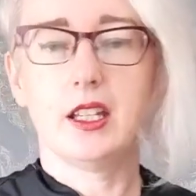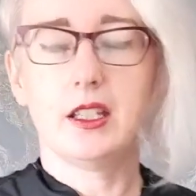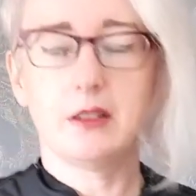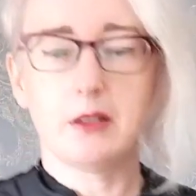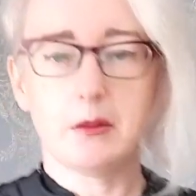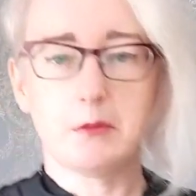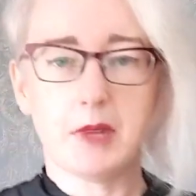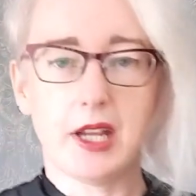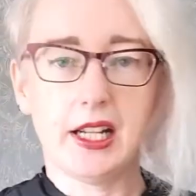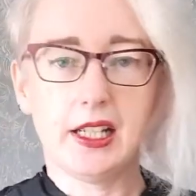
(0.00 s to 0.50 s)
I
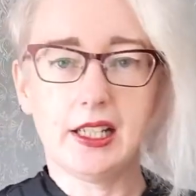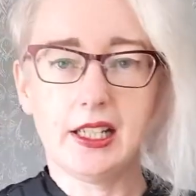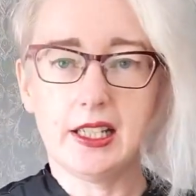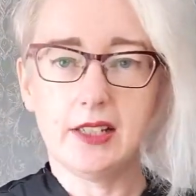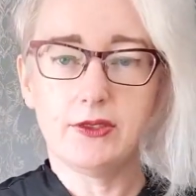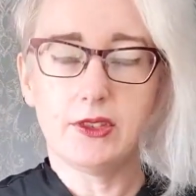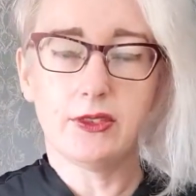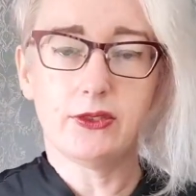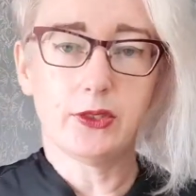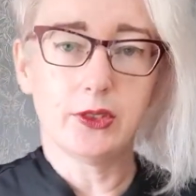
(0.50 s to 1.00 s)
might
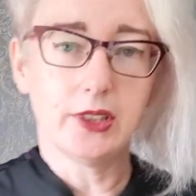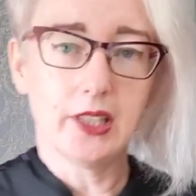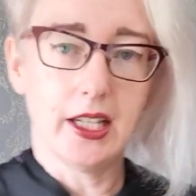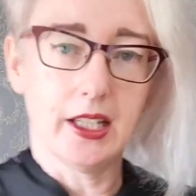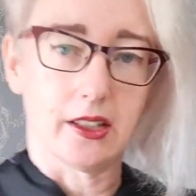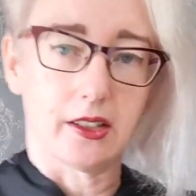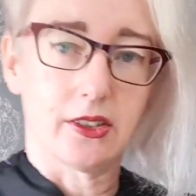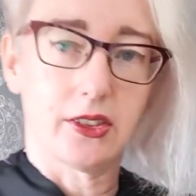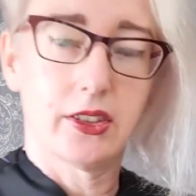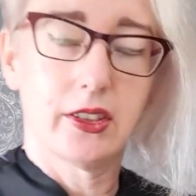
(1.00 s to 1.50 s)
leave the full
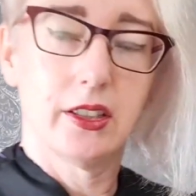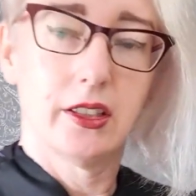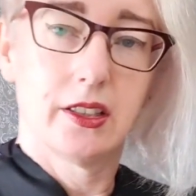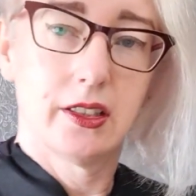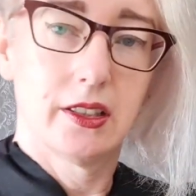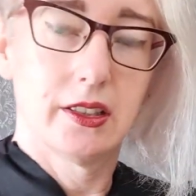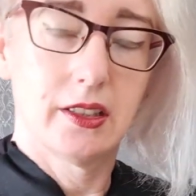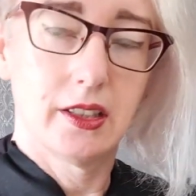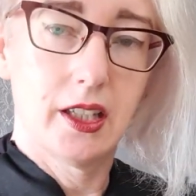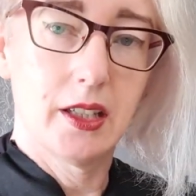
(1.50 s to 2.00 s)
length.
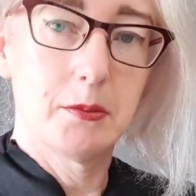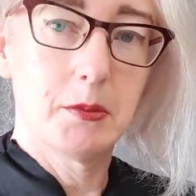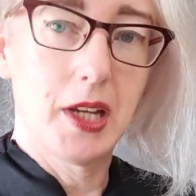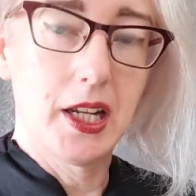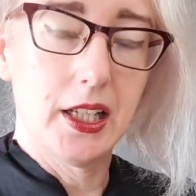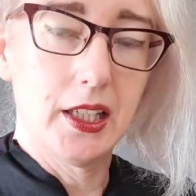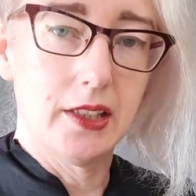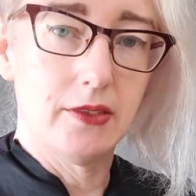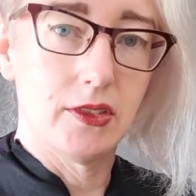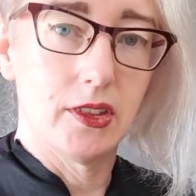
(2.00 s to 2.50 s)
I
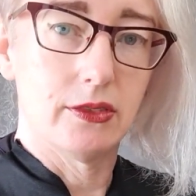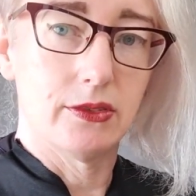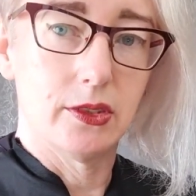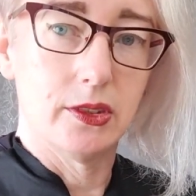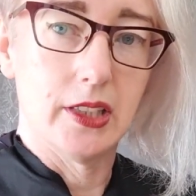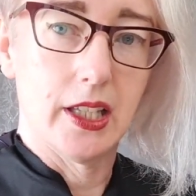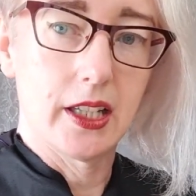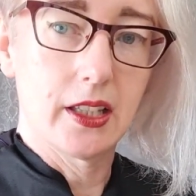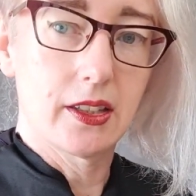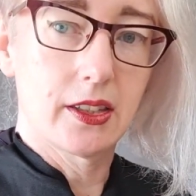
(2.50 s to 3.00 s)
might leave the full
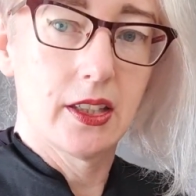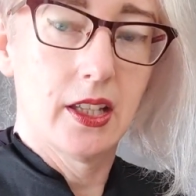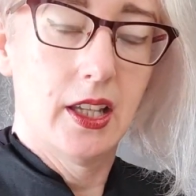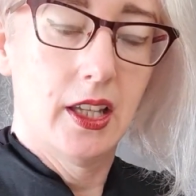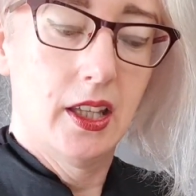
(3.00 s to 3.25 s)
length.